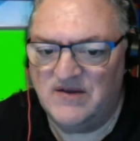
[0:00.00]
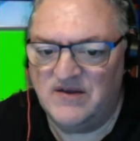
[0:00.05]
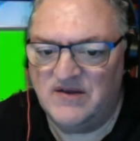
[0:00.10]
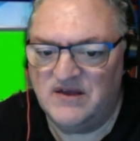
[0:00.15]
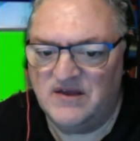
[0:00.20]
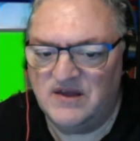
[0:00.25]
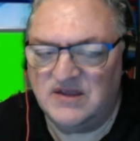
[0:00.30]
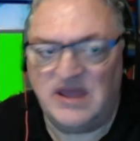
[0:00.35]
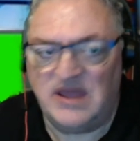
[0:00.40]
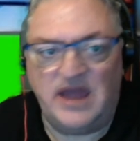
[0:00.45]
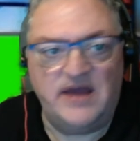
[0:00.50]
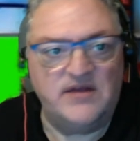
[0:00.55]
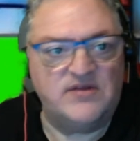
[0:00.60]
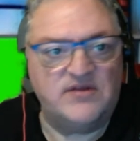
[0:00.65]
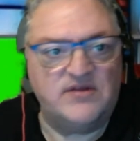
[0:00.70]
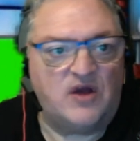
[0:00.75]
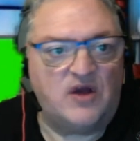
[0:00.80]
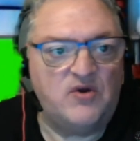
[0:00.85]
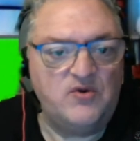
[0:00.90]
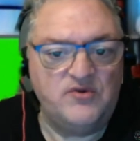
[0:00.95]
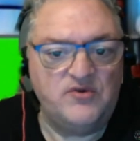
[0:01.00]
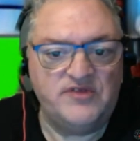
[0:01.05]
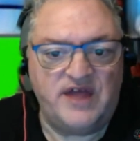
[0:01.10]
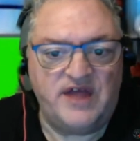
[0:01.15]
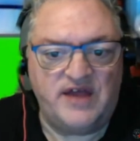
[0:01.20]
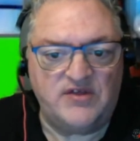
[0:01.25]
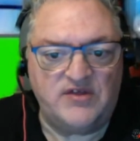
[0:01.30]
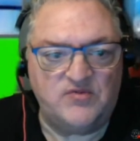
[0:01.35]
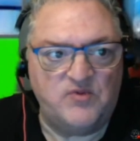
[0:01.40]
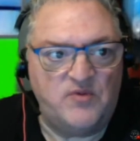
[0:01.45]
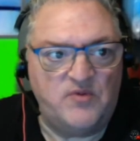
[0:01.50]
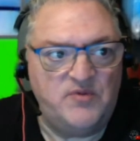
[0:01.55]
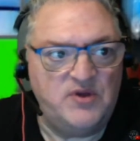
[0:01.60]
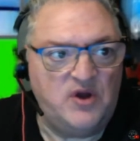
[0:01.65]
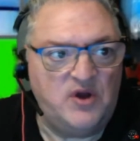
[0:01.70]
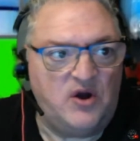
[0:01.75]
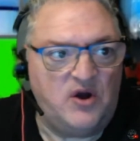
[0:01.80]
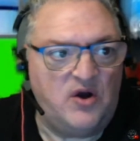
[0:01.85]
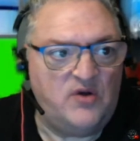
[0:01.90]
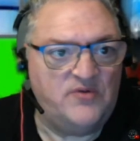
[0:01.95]
Yeah, so that's where we
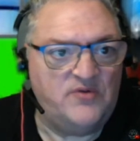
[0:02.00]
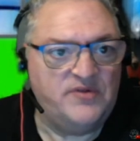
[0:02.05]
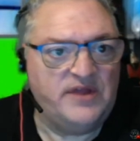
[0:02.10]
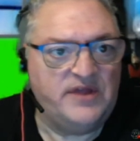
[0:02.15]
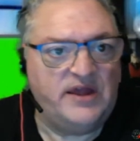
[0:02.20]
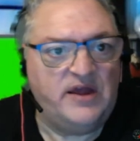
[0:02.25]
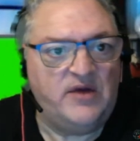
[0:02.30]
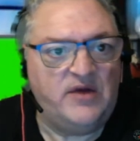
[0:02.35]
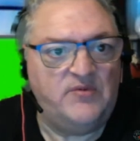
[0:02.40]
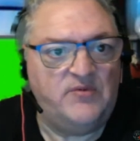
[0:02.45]
are with the